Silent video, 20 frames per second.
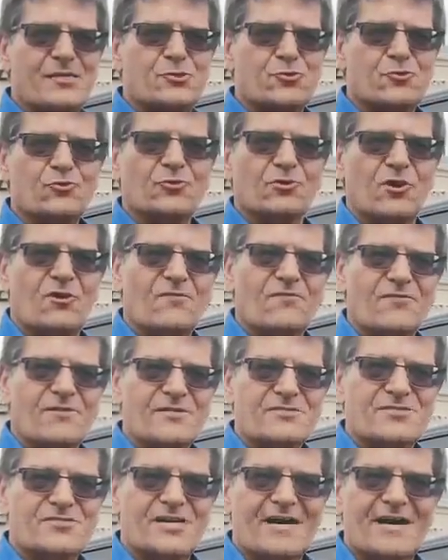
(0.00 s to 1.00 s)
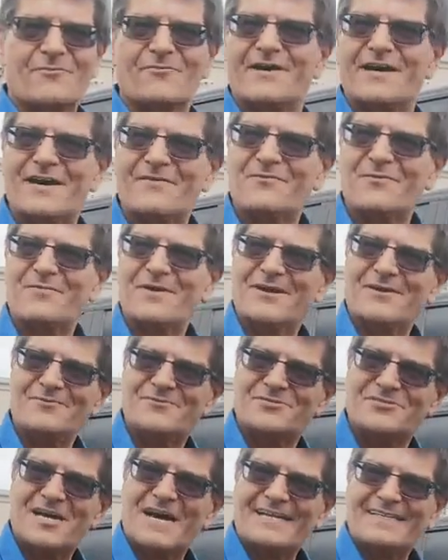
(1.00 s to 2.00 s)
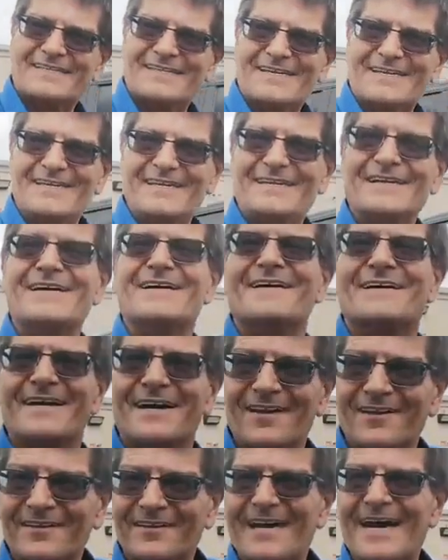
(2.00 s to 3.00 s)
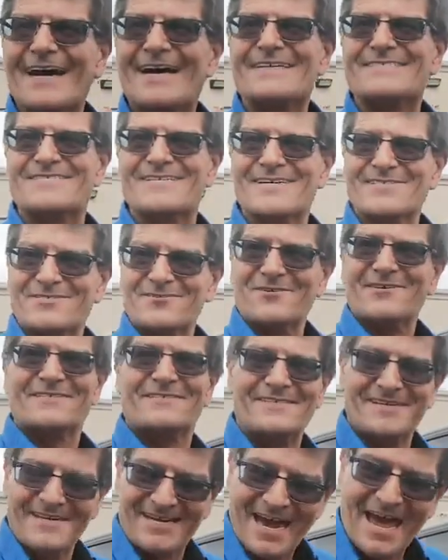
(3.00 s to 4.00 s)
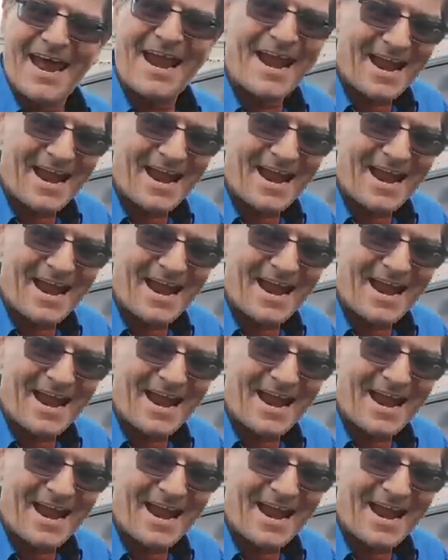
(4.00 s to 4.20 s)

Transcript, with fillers: drool over it, so that way everybody who's got the Hellcats, SRT, and